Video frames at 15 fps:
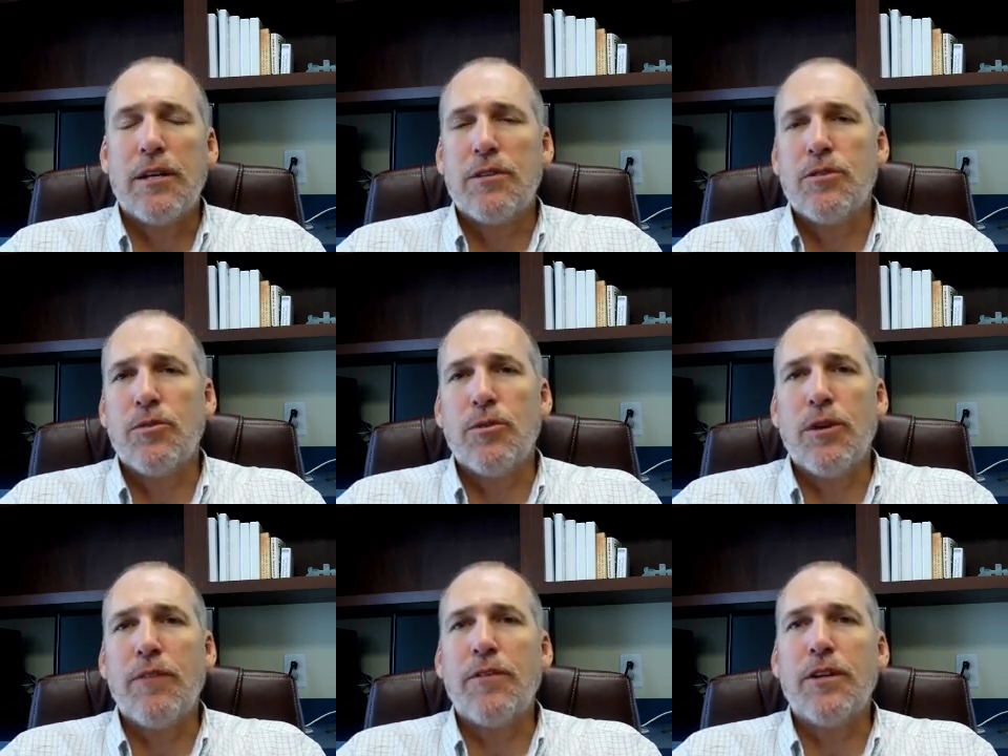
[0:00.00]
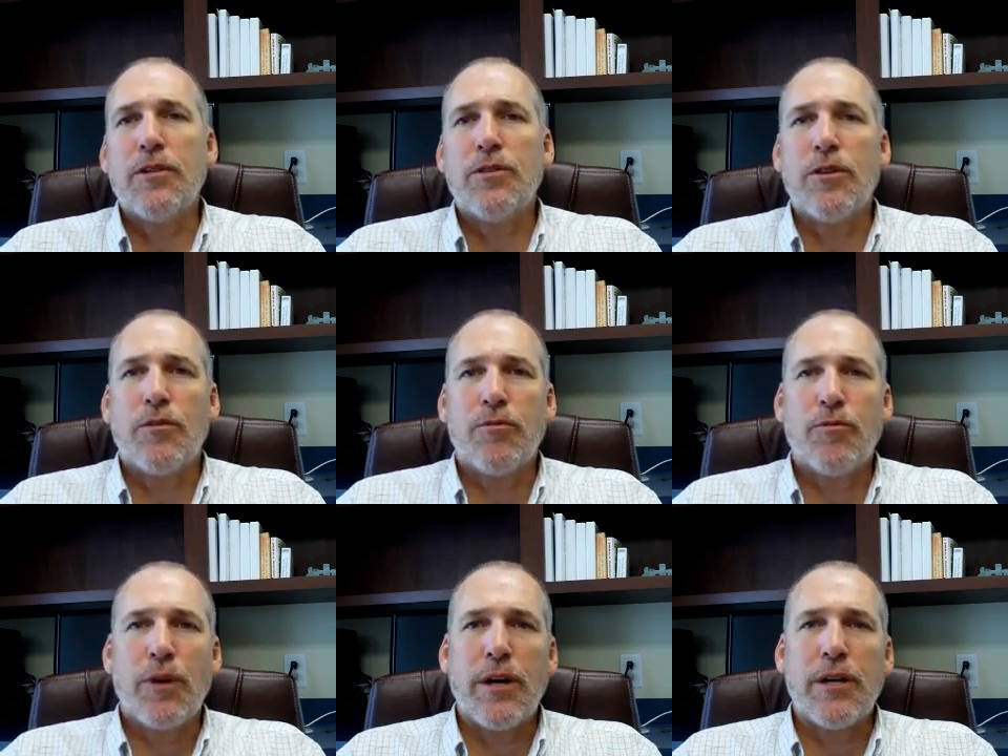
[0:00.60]
to giving it to their
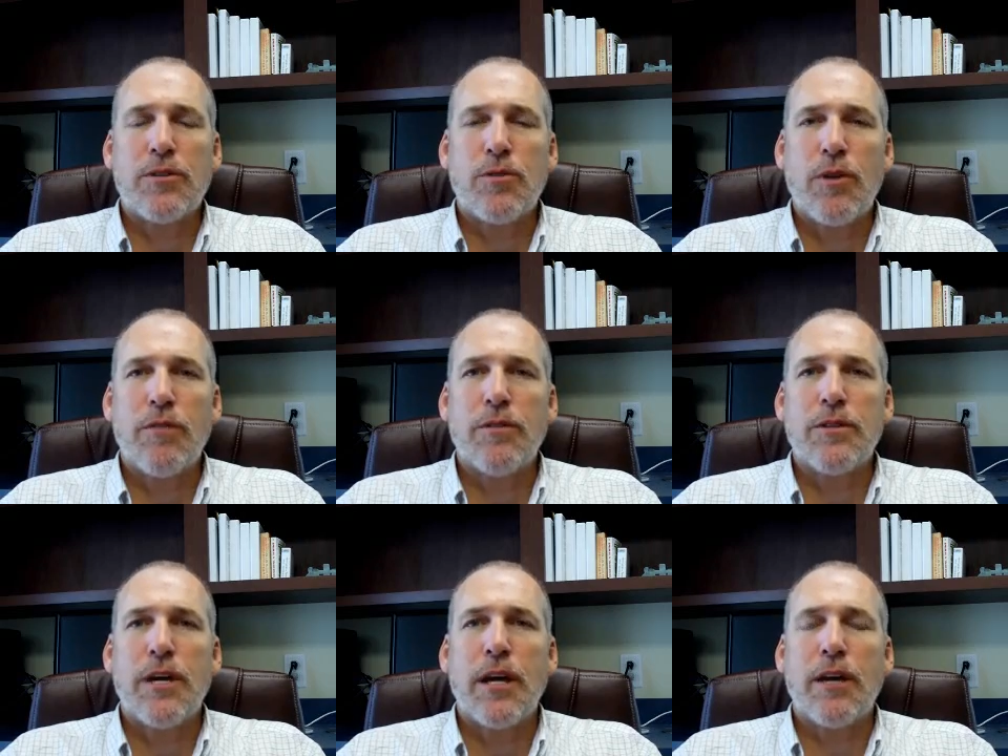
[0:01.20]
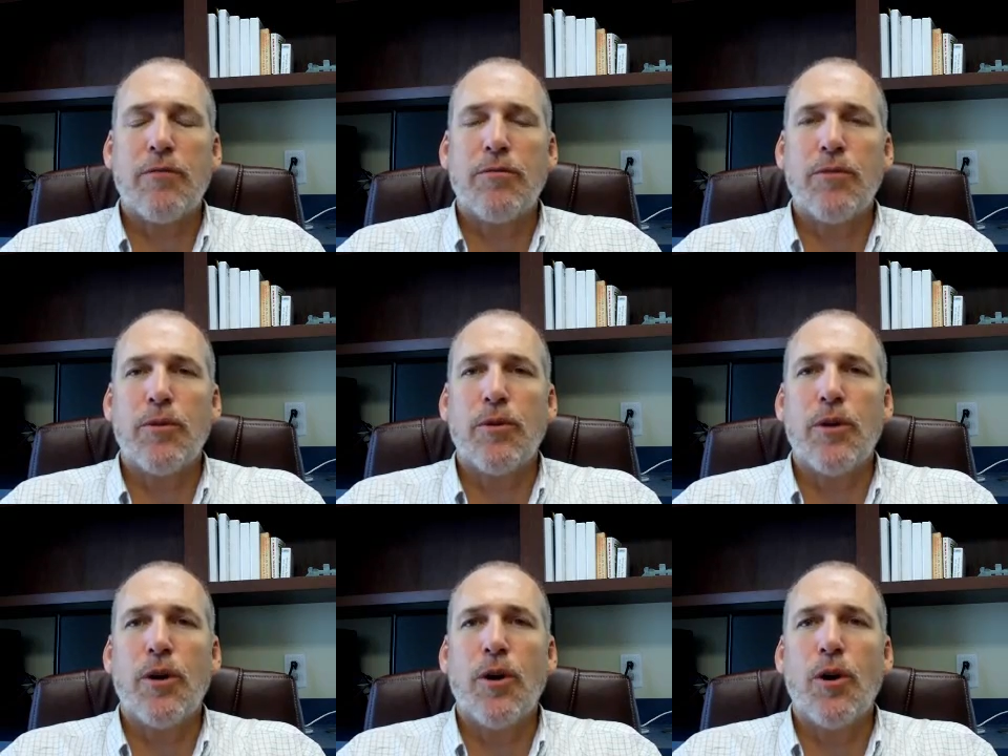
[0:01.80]
friends, or even taking
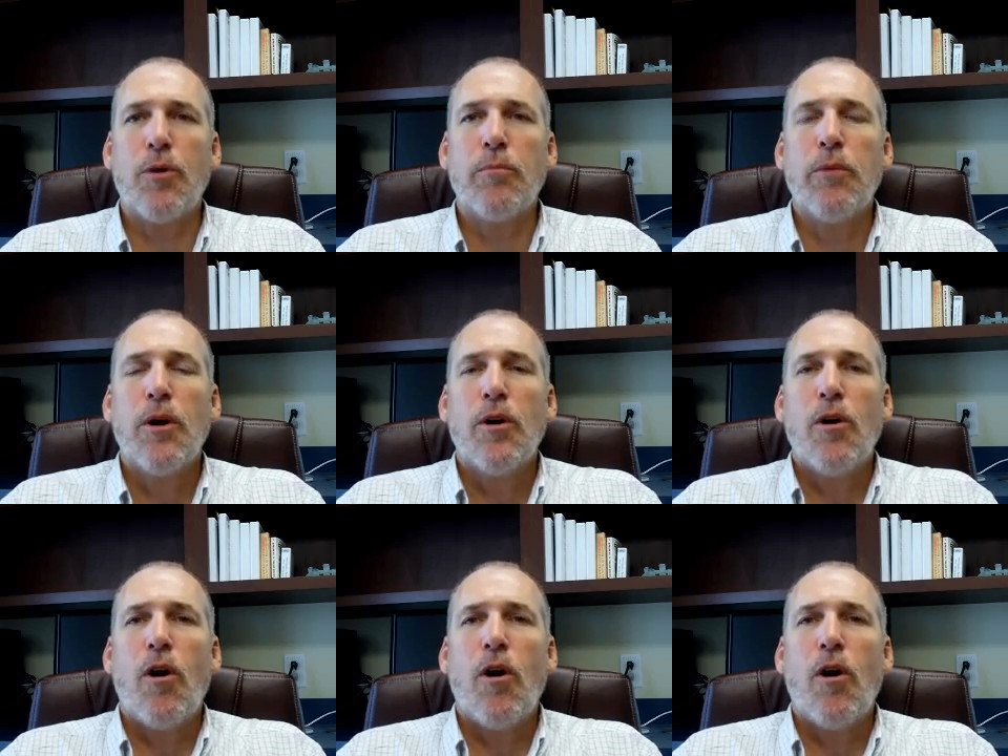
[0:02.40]
food home,